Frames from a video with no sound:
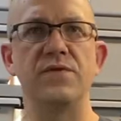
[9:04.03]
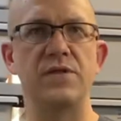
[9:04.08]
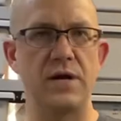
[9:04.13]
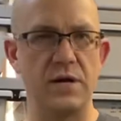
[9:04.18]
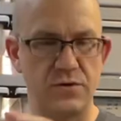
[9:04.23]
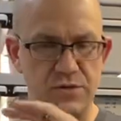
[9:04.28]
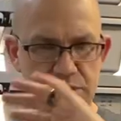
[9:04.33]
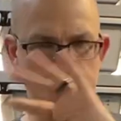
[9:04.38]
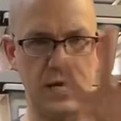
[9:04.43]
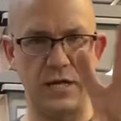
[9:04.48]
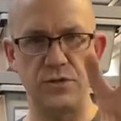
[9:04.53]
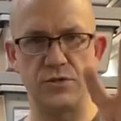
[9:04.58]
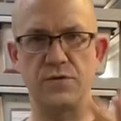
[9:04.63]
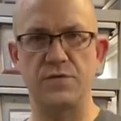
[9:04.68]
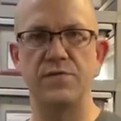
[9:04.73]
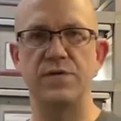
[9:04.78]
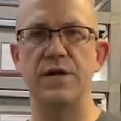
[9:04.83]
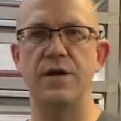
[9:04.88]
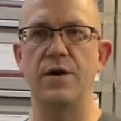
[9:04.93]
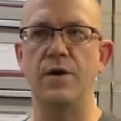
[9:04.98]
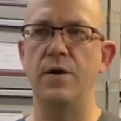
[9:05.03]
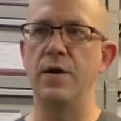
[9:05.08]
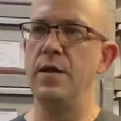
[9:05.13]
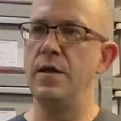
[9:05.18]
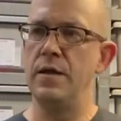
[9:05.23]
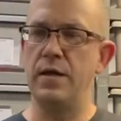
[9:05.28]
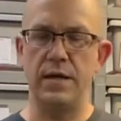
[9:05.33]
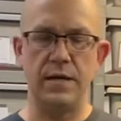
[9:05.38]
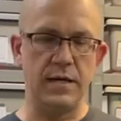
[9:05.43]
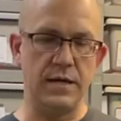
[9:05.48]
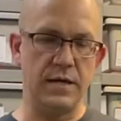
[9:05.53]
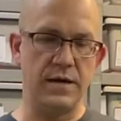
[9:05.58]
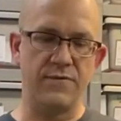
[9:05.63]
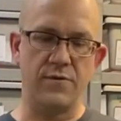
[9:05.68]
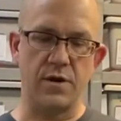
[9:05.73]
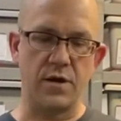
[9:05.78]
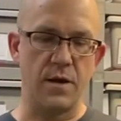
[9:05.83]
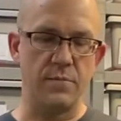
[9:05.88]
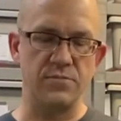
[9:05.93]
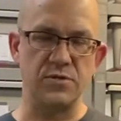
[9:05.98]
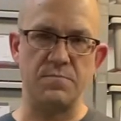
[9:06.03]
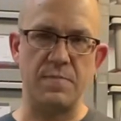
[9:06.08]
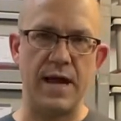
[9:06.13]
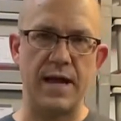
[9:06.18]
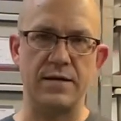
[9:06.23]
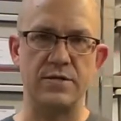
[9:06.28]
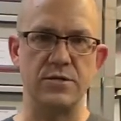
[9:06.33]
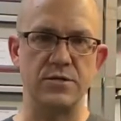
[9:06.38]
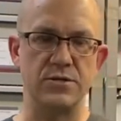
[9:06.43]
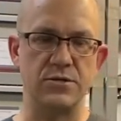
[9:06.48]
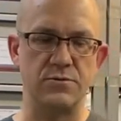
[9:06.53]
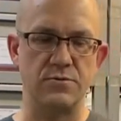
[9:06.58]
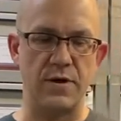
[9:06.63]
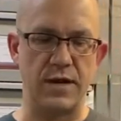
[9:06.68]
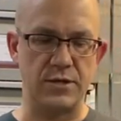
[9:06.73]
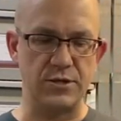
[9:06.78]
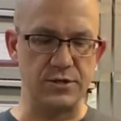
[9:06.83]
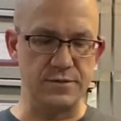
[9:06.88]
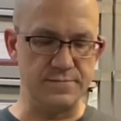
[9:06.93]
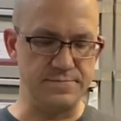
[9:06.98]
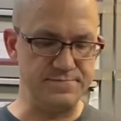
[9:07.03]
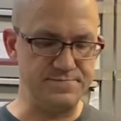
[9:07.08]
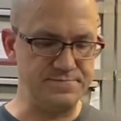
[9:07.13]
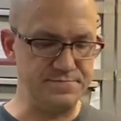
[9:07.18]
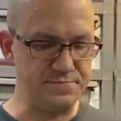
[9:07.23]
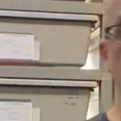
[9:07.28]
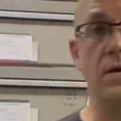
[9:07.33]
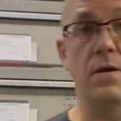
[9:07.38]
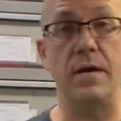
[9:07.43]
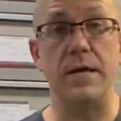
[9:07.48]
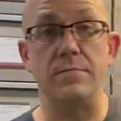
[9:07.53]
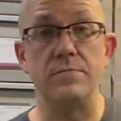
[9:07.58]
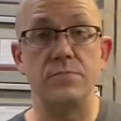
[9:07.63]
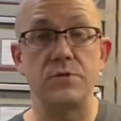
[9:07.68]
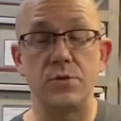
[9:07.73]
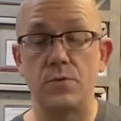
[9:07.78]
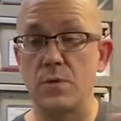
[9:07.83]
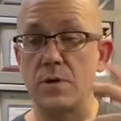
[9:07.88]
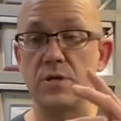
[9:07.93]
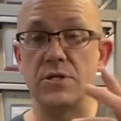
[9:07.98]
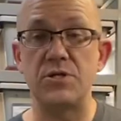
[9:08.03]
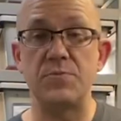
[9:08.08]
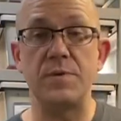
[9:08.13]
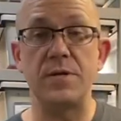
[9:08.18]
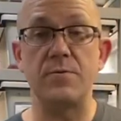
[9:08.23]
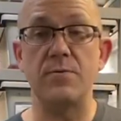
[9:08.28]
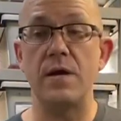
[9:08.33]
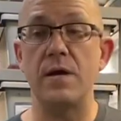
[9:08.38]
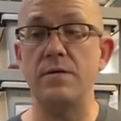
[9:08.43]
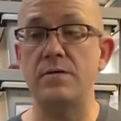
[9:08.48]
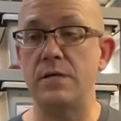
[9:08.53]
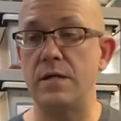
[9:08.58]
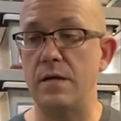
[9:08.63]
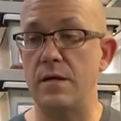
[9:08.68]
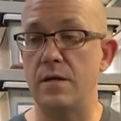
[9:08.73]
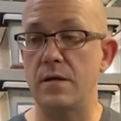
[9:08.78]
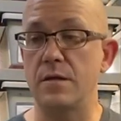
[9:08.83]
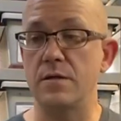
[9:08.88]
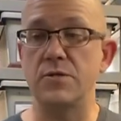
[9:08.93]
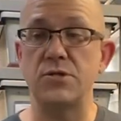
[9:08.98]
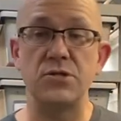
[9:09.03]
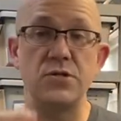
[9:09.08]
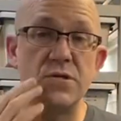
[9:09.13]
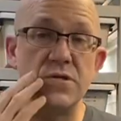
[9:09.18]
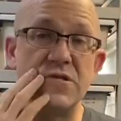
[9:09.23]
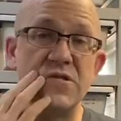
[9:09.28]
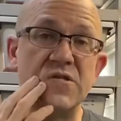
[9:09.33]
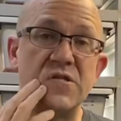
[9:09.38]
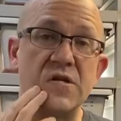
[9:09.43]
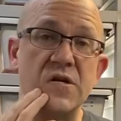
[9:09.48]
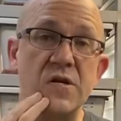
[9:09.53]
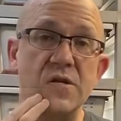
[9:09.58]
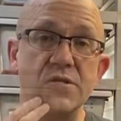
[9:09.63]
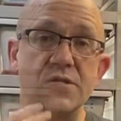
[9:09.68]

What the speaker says: there stays over there and it never comes back this direction. All right, so we're gonna spin around and I'm gonna show you this thing all